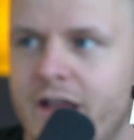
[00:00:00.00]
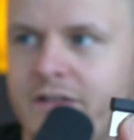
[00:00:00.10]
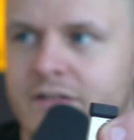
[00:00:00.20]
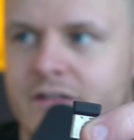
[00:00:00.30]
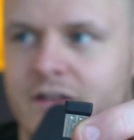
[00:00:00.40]
and
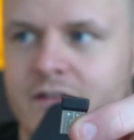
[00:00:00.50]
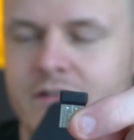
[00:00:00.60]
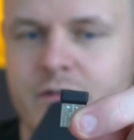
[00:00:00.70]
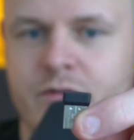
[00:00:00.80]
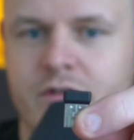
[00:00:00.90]
this is
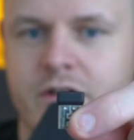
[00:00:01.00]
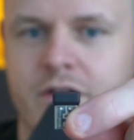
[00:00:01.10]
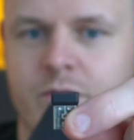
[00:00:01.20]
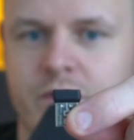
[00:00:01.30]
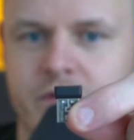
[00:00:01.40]
usually
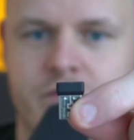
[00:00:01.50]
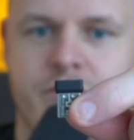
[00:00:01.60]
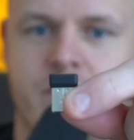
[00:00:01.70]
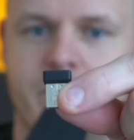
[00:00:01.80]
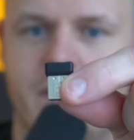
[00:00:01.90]
the ones
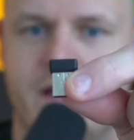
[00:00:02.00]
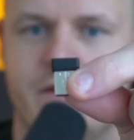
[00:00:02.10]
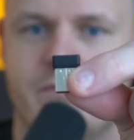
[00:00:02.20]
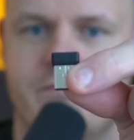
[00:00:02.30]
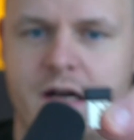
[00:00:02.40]
for my
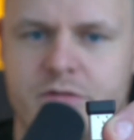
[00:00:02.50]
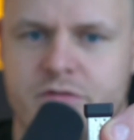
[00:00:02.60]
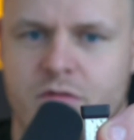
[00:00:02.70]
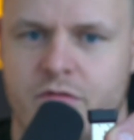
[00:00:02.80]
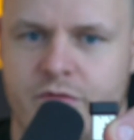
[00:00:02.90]
mouse
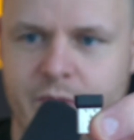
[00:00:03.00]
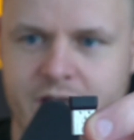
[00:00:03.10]
or for my